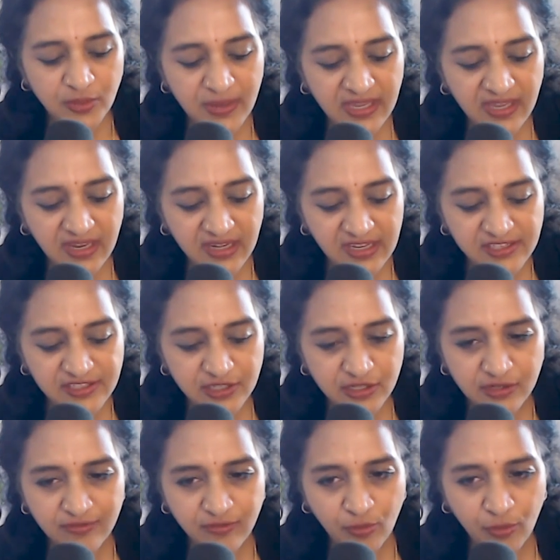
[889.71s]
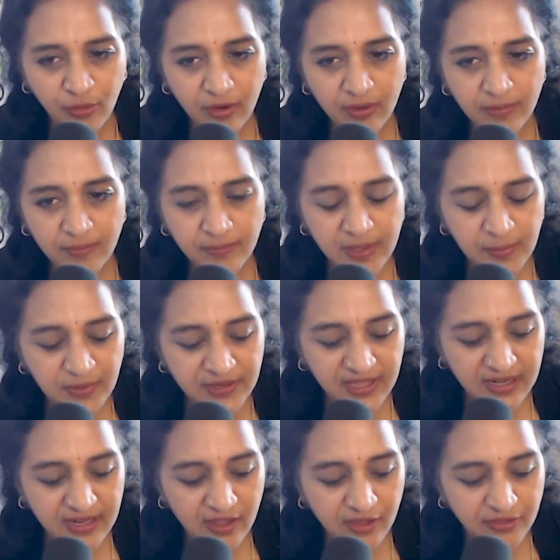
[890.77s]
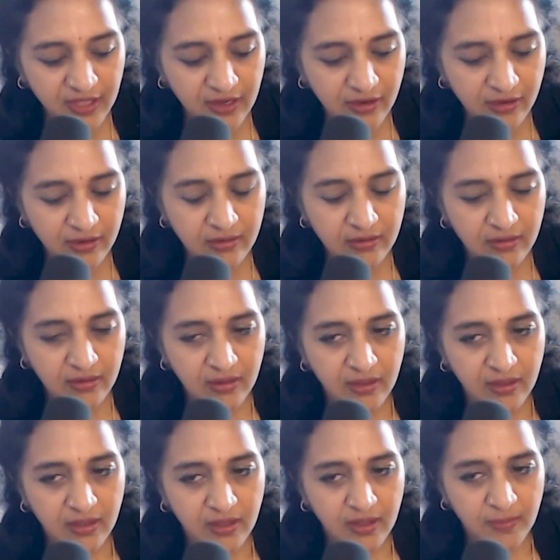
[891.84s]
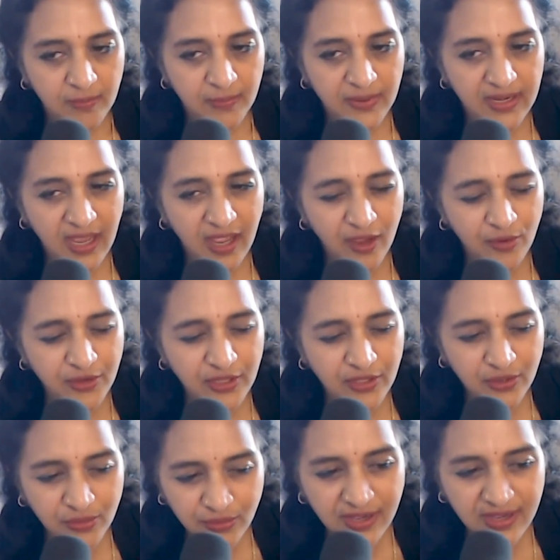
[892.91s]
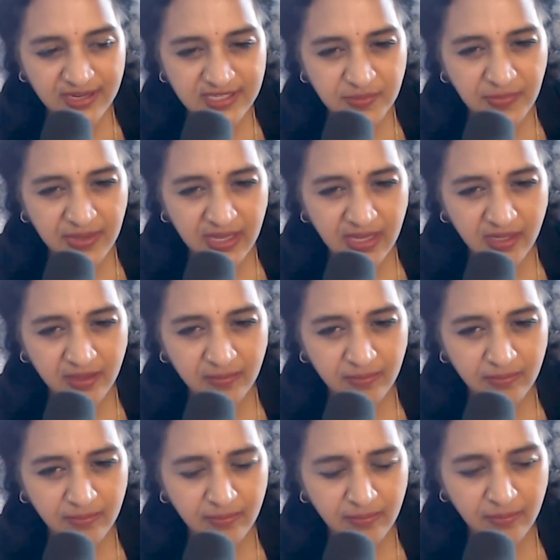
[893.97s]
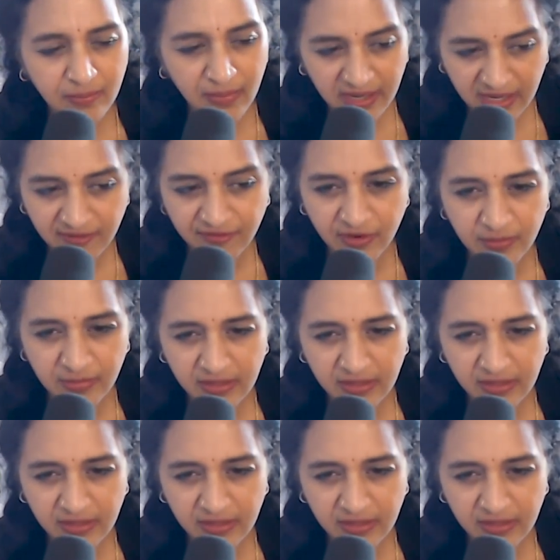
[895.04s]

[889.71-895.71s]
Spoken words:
making it easier for people to get healthcare, but how do you guys make money from